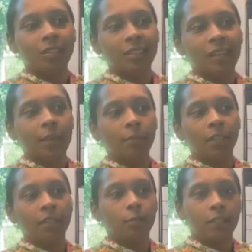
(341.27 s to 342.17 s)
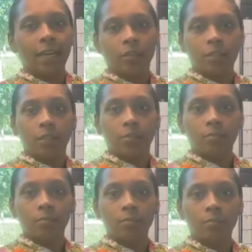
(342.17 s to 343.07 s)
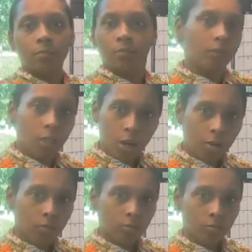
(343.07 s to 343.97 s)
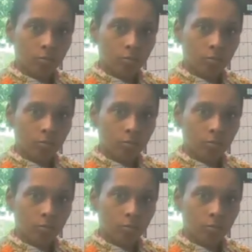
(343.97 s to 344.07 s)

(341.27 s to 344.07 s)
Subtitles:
the same things without them. No.